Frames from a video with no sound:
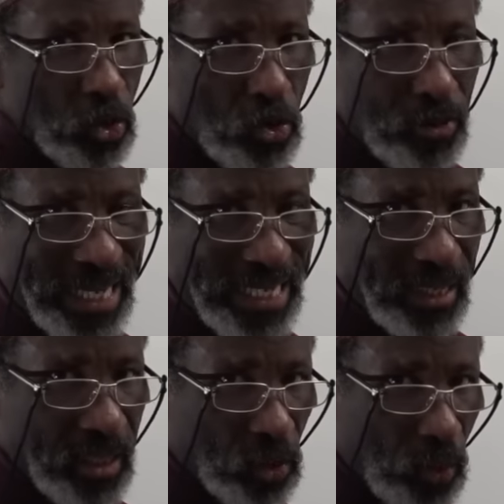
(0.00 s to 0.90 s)
your
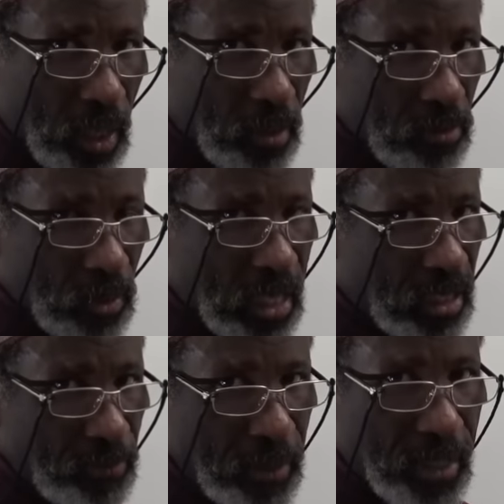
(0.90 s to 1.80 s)
reading as well, you
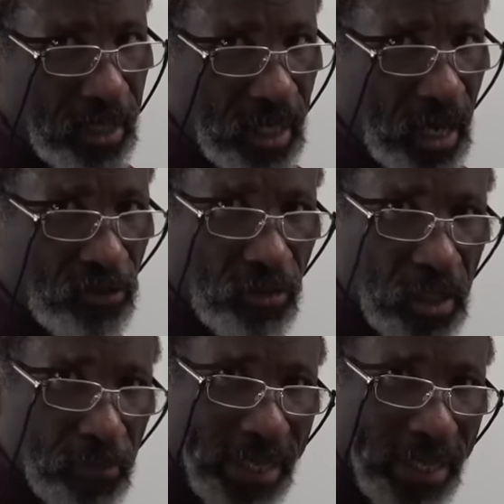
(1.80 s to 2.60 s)
can repeat that after me,